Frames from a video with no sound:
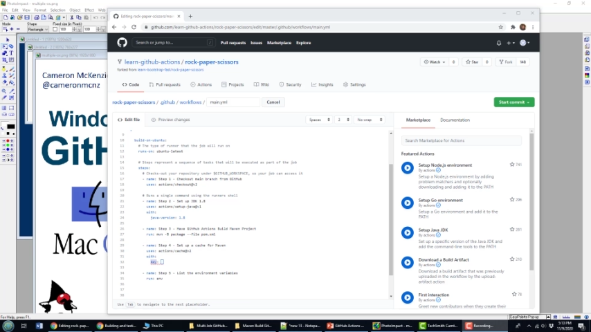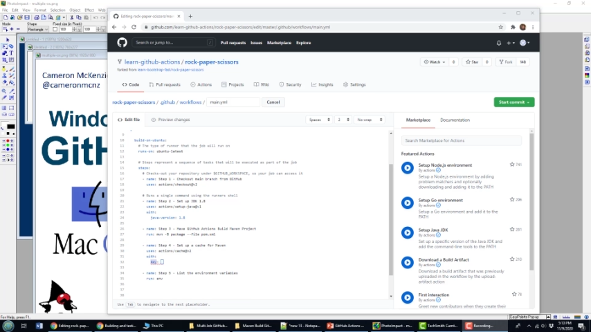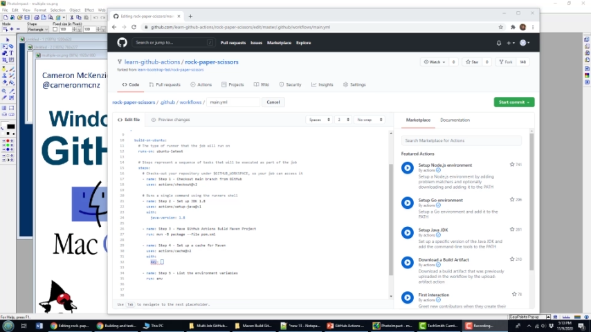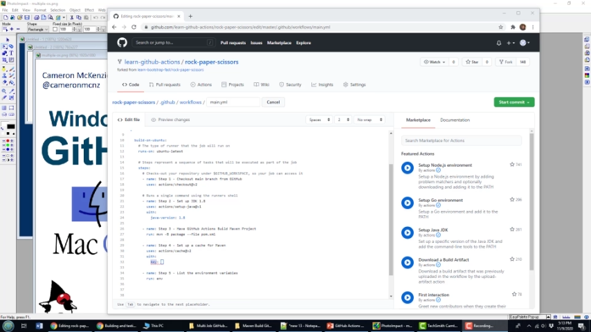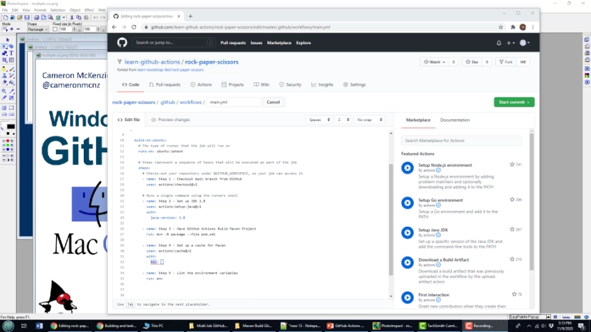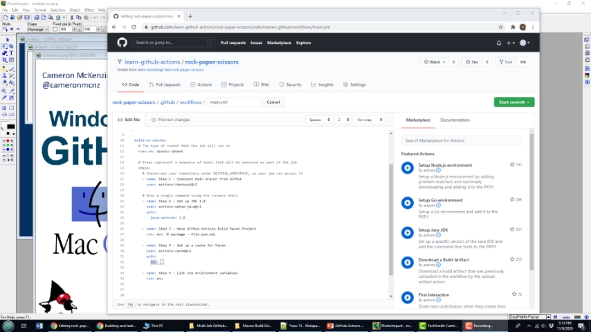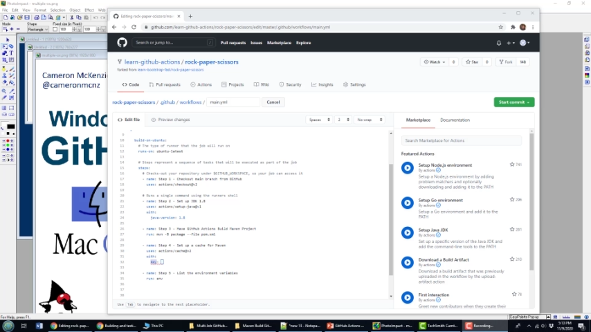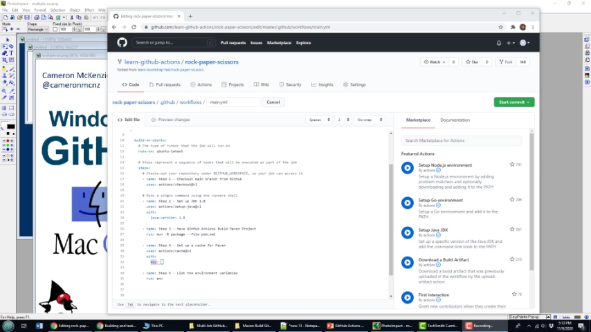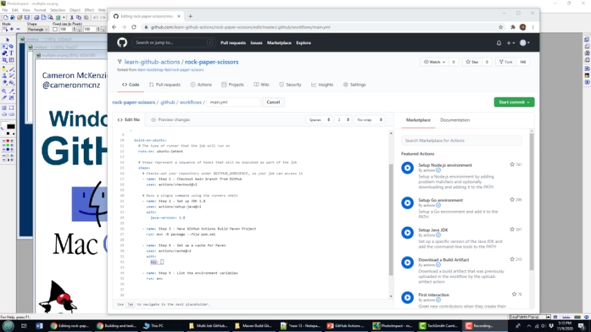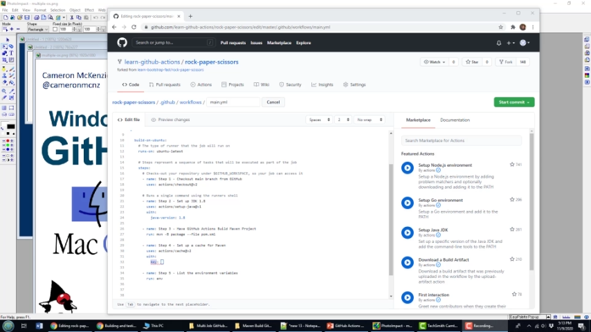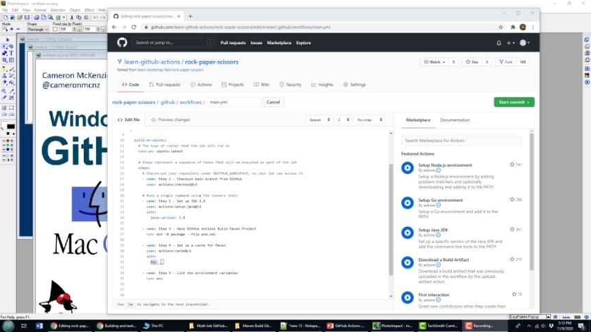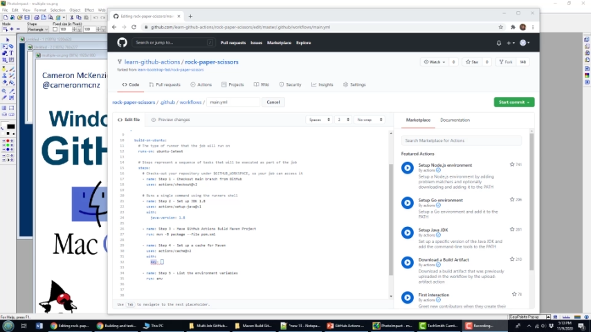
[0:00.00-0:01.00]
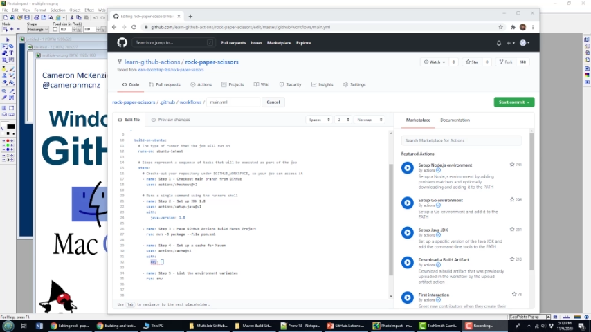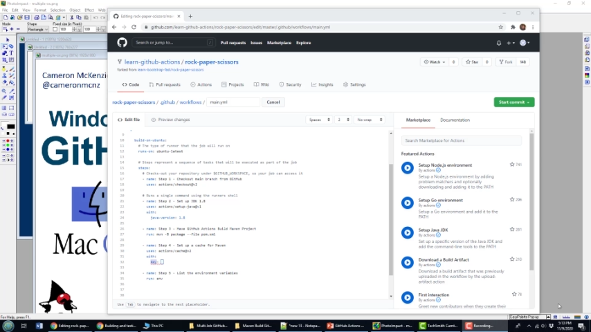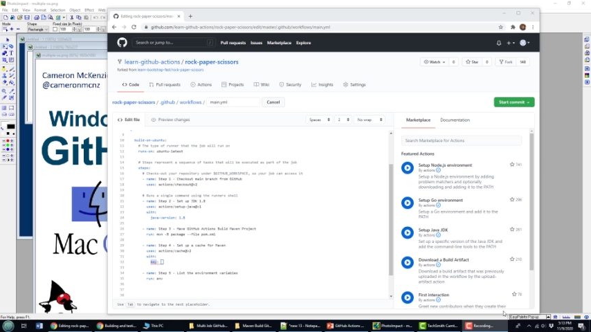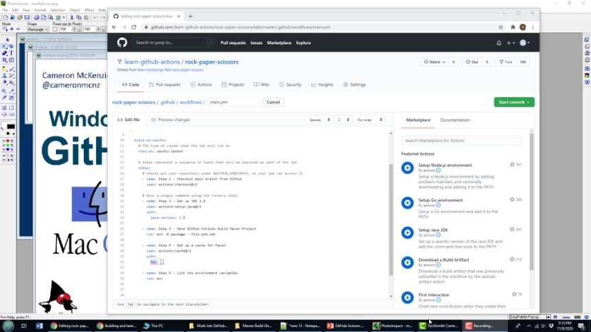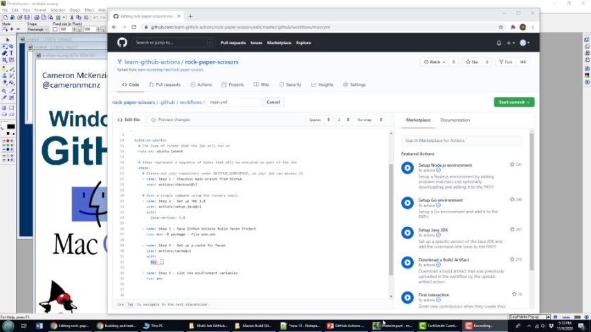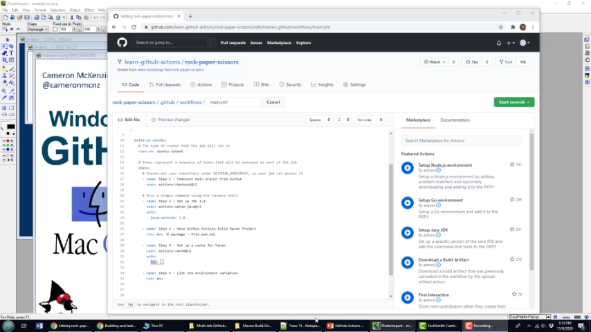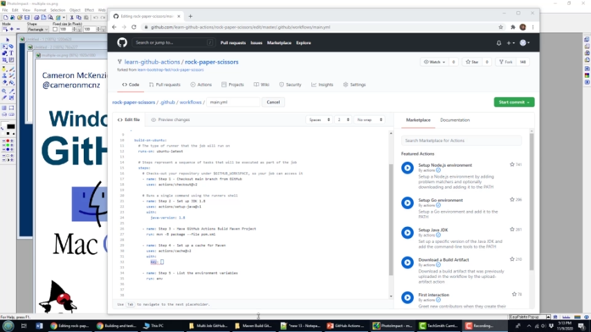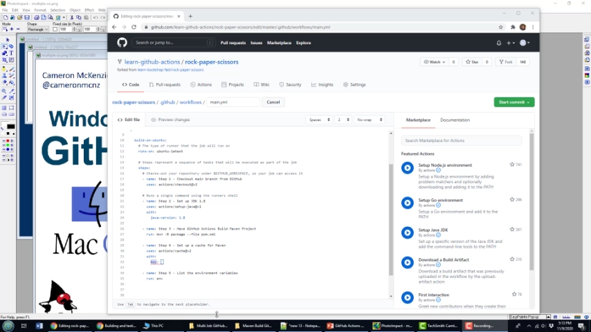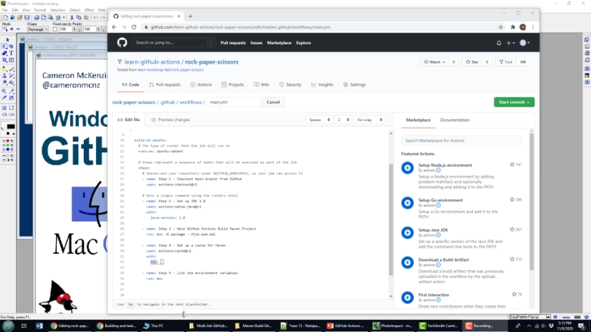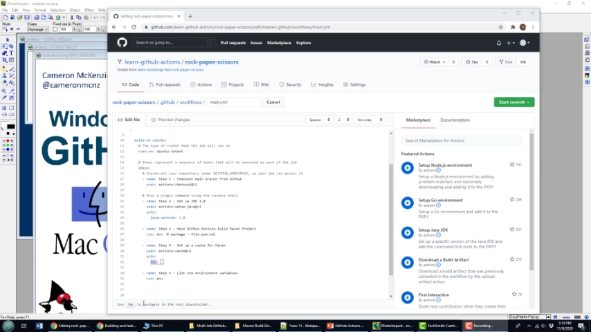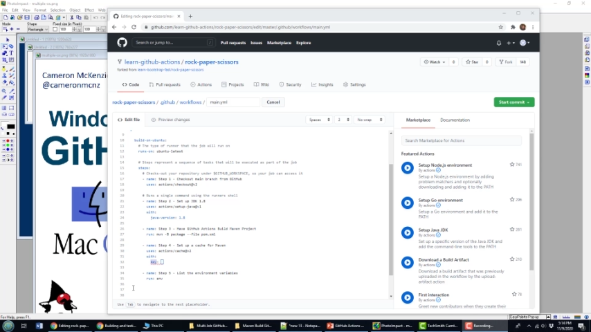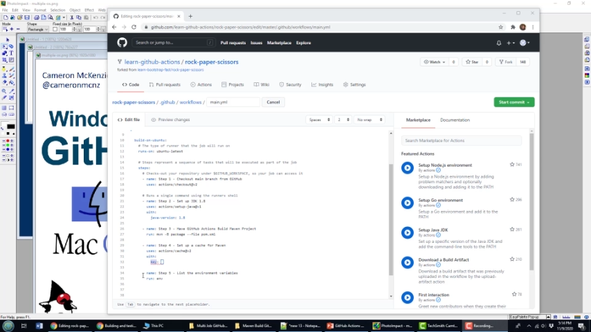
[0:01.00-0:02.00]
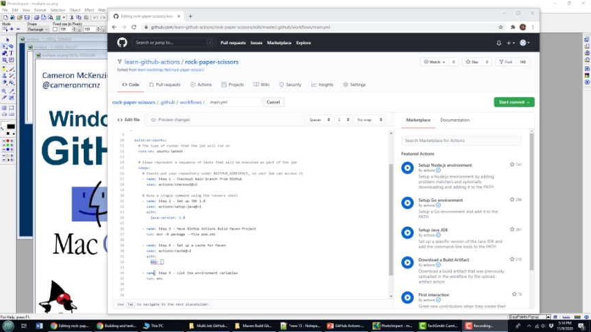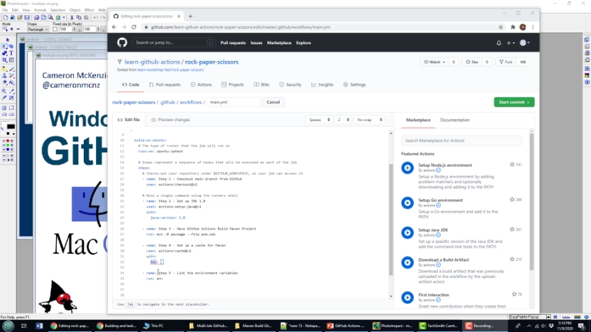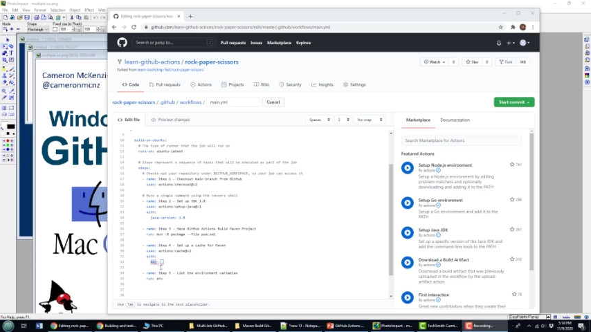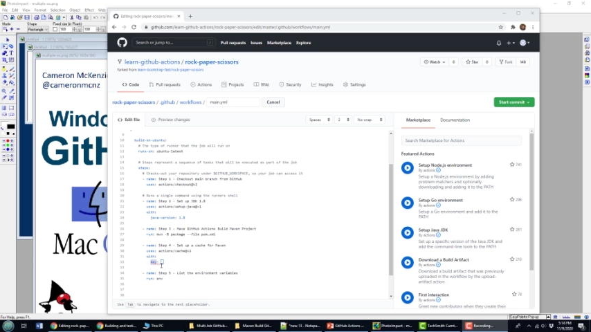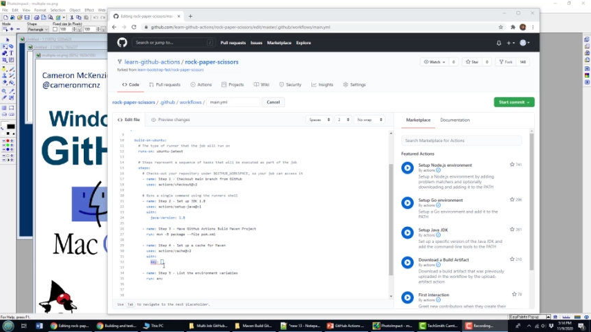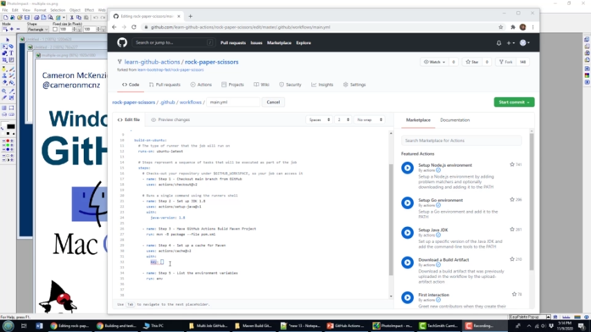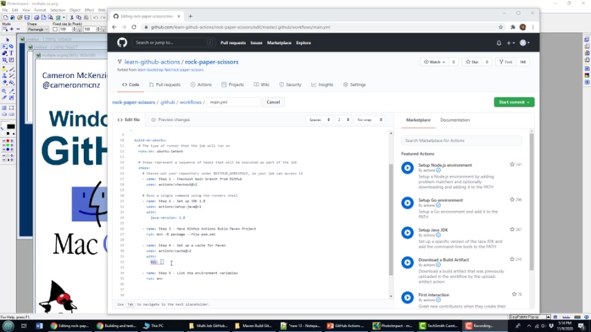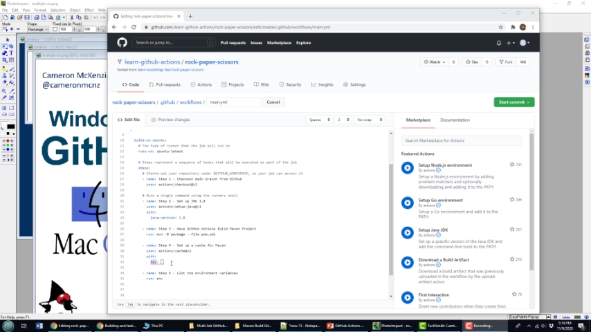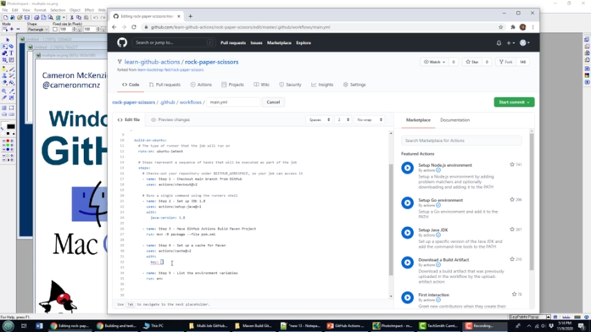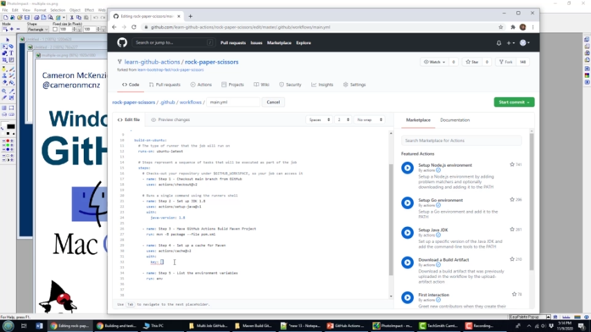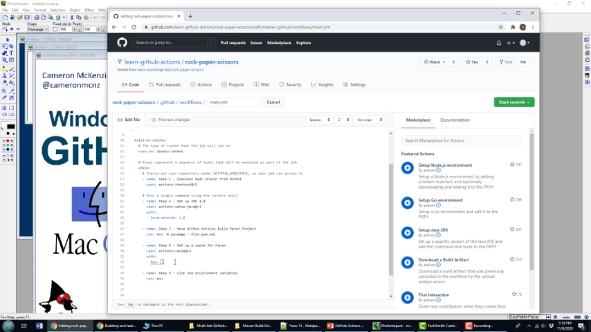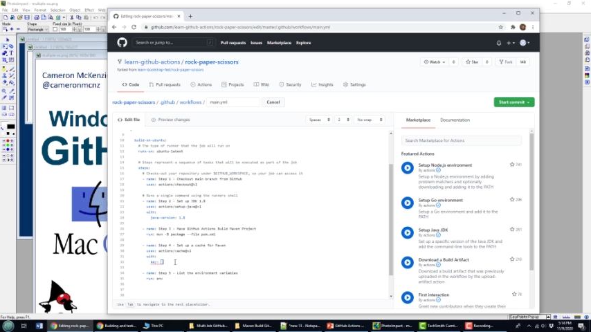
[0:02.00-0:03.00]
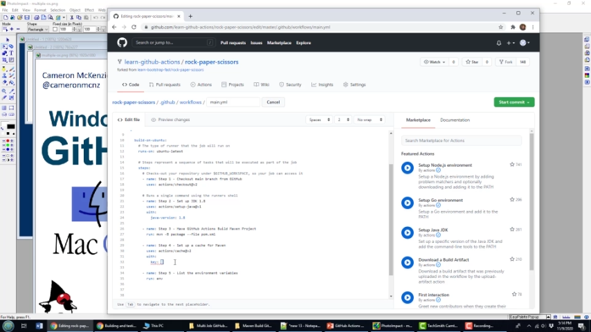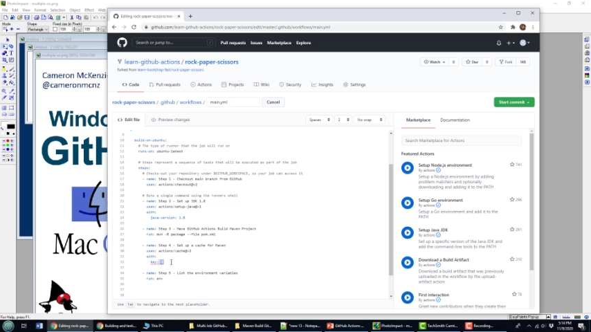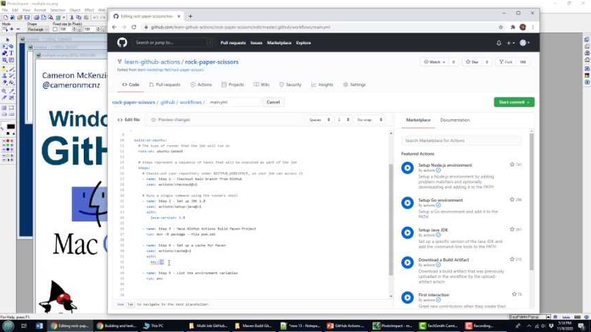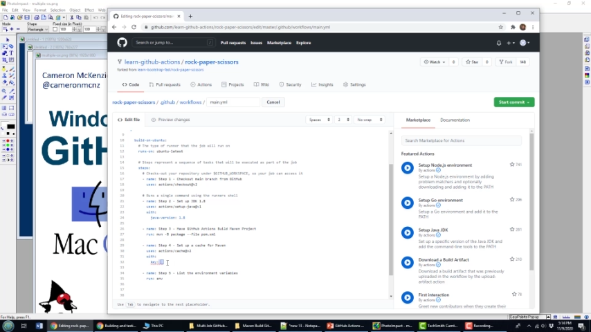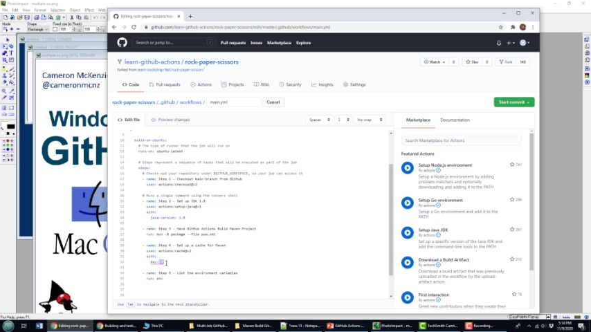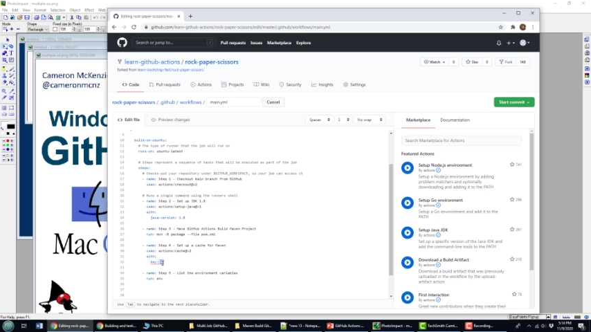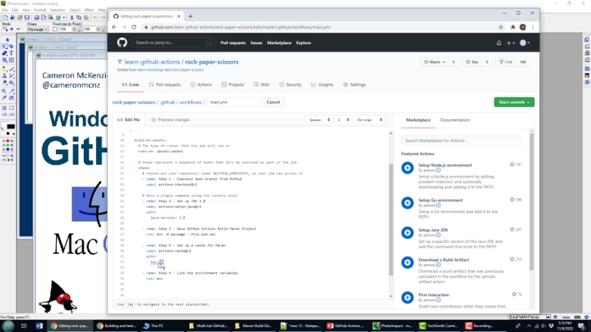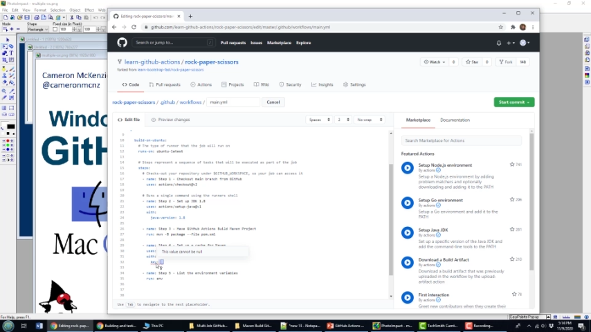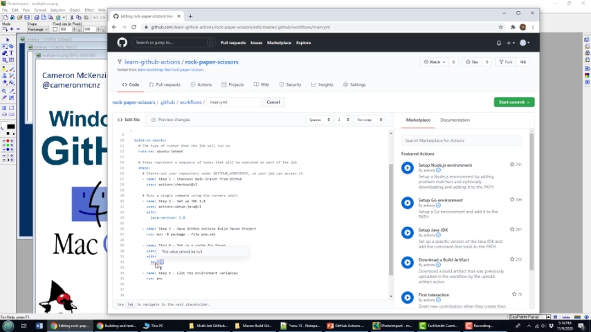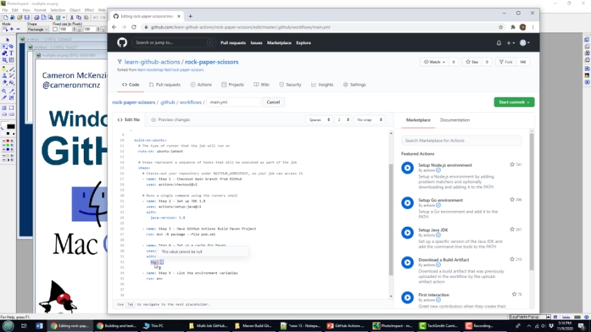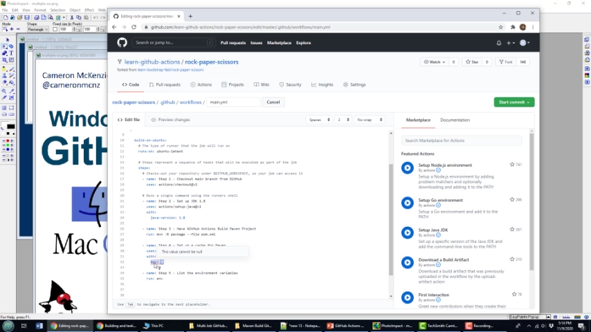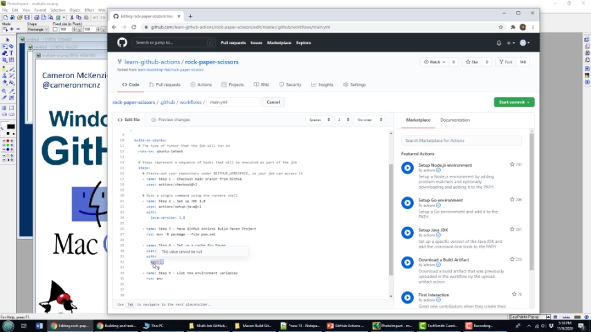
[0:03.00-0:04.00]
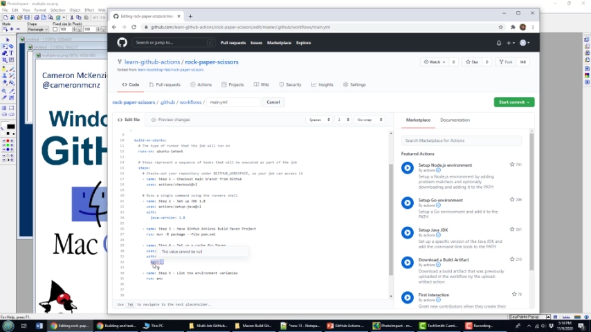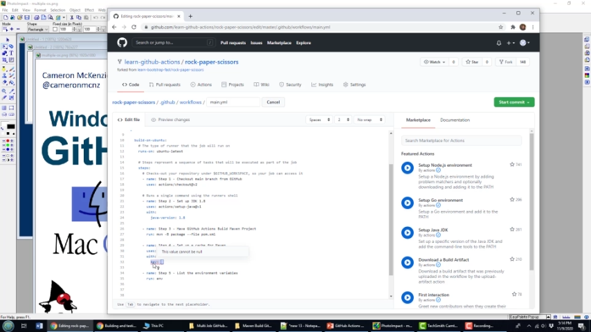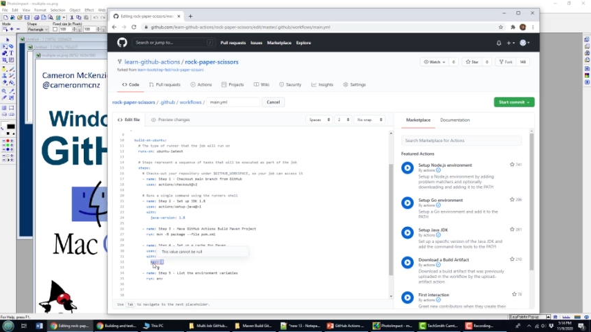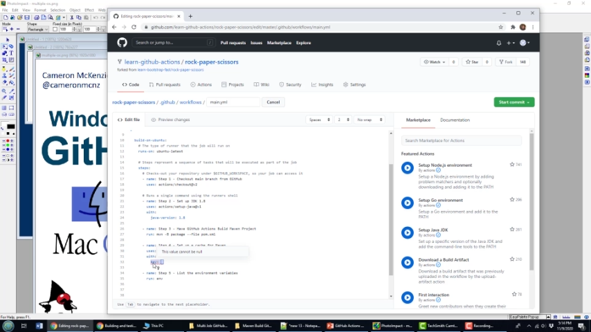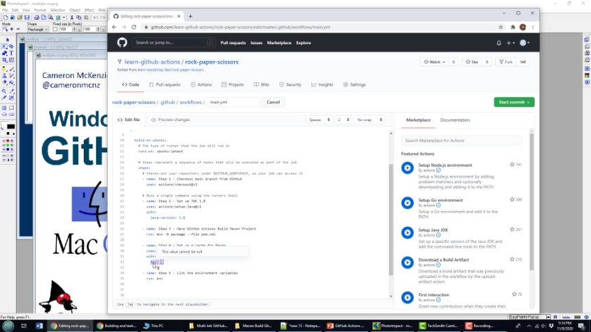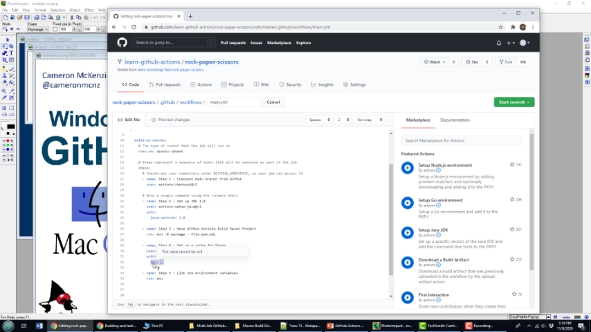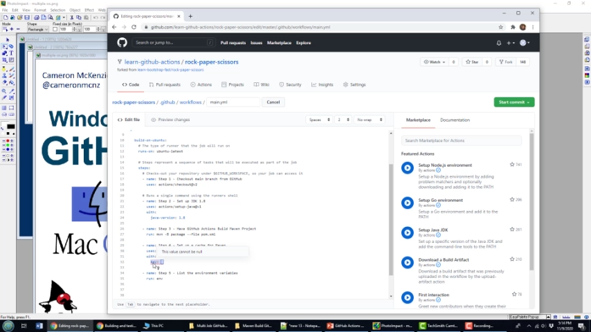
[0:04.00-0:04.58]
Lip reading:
(no speaker visible)